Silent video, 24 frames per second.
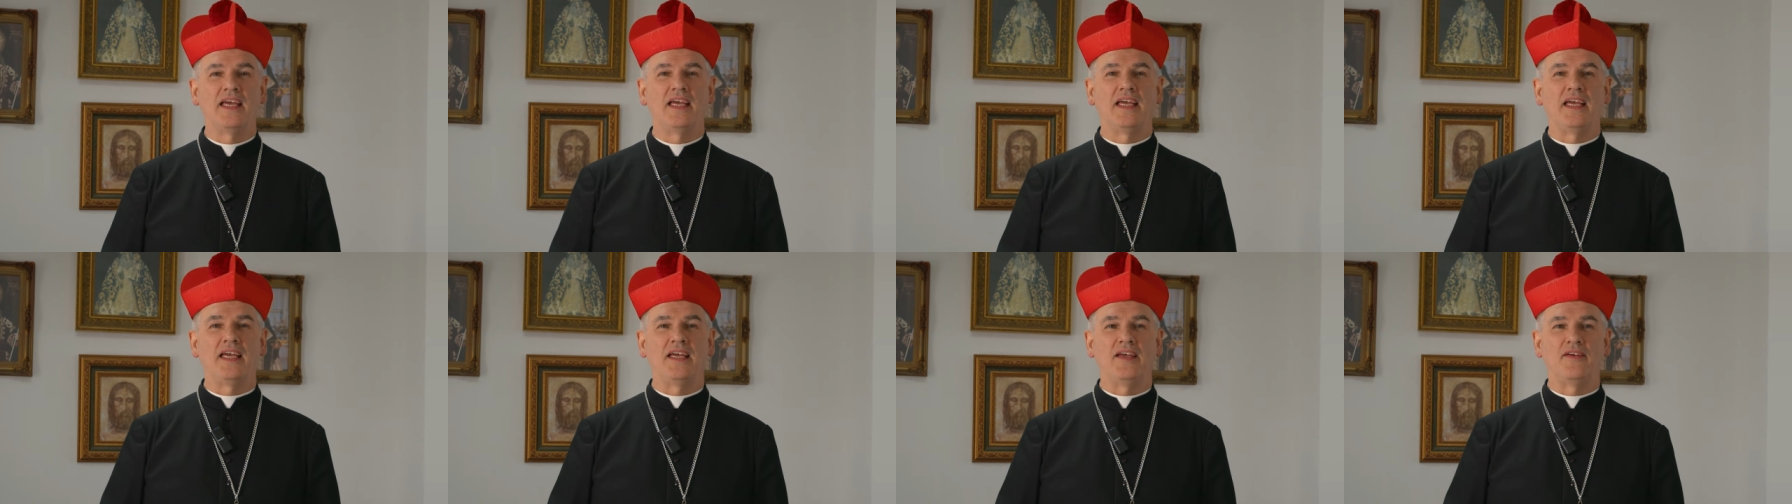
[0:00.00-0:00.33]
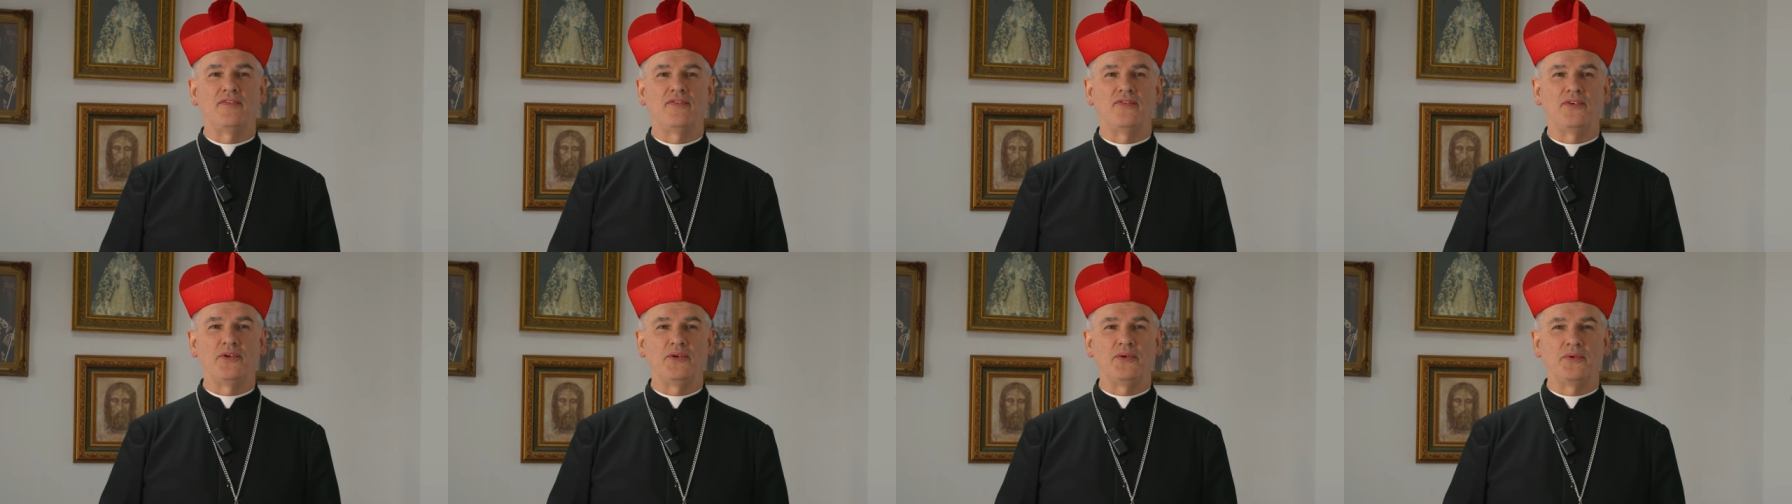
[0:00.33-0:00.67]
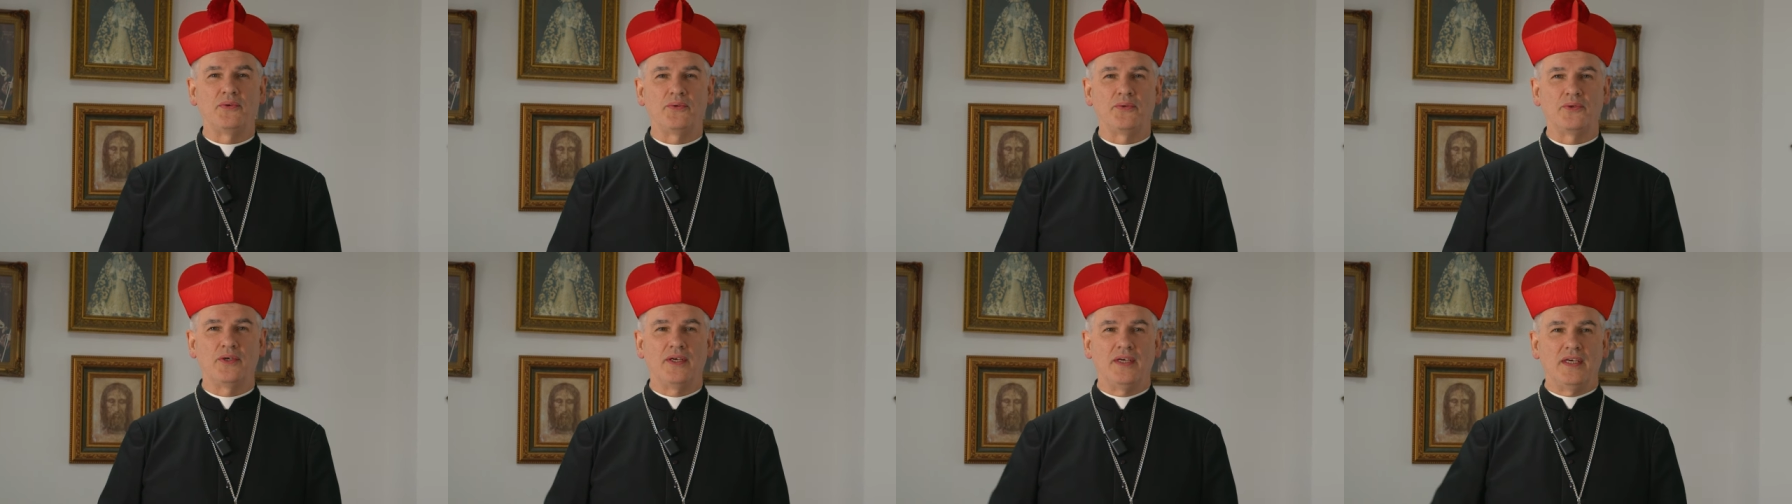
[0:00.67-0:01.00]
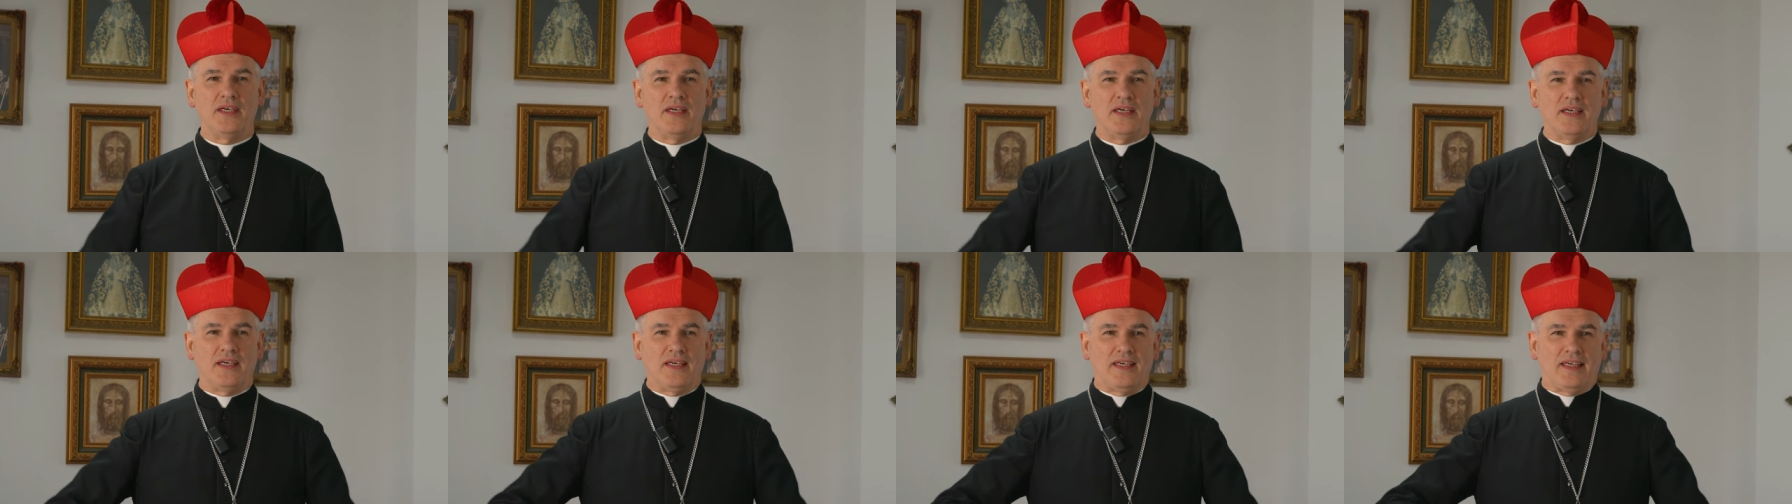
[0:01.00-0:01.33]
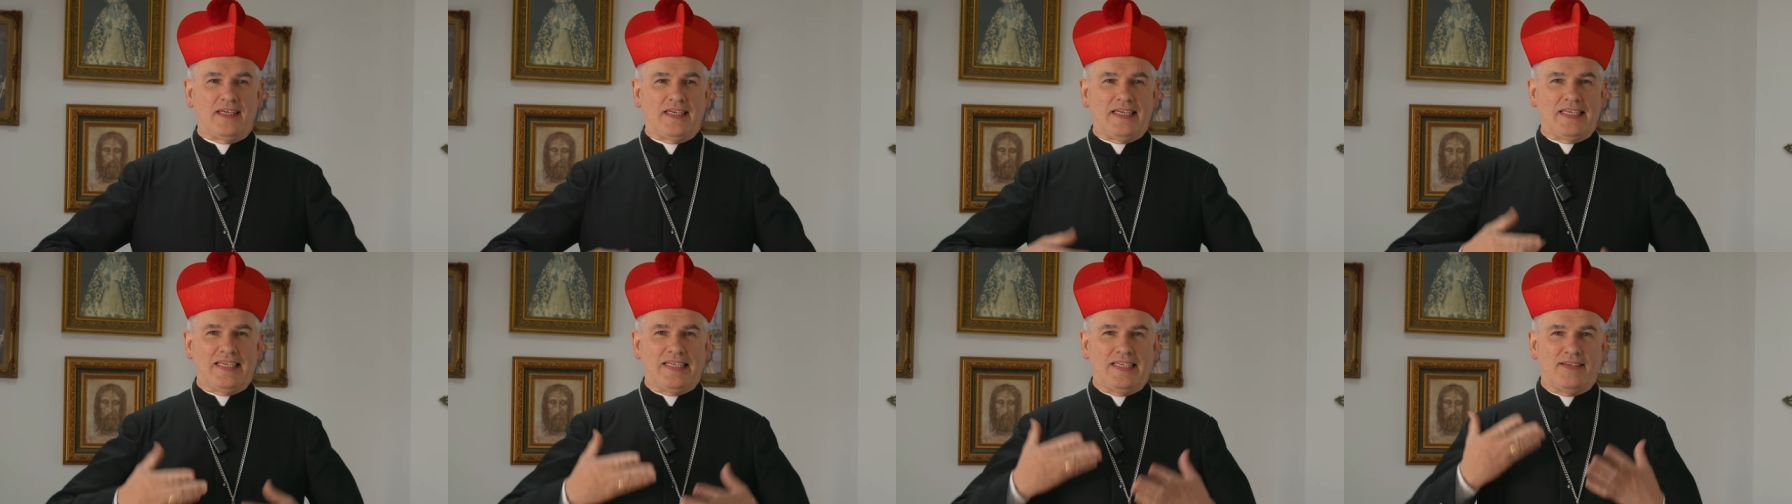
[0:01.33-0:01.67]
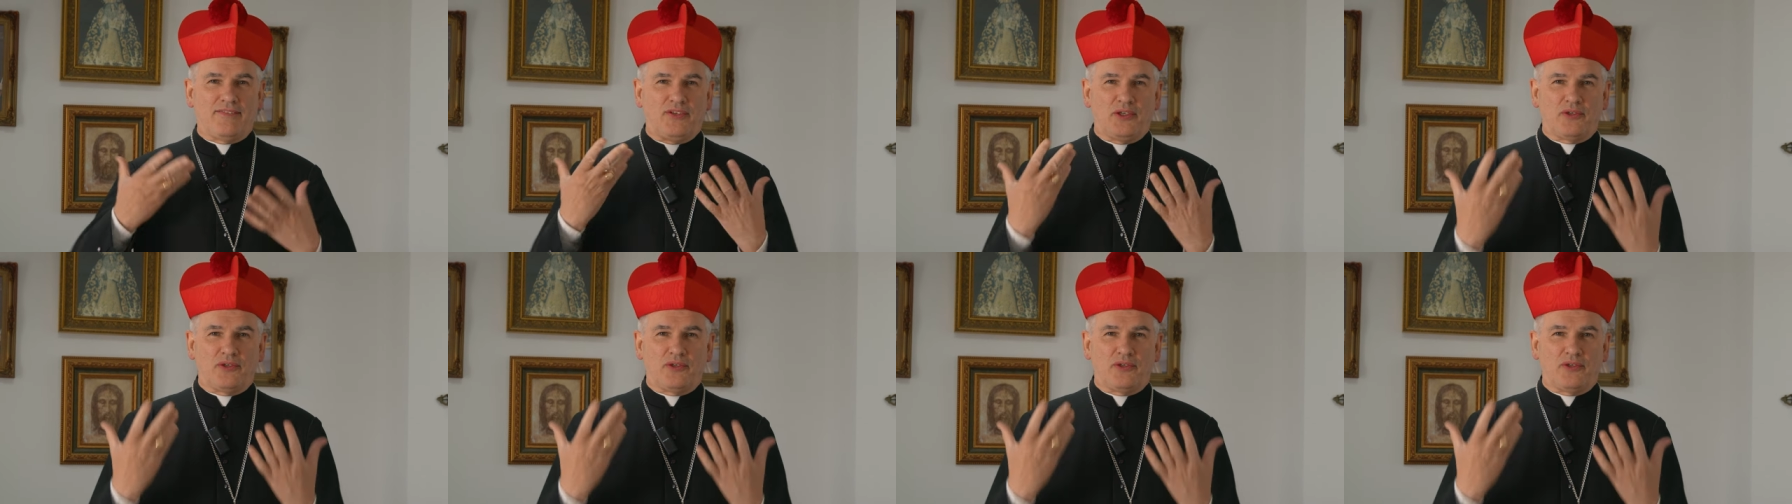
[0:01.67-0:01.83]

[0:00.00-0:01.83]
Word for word: If you if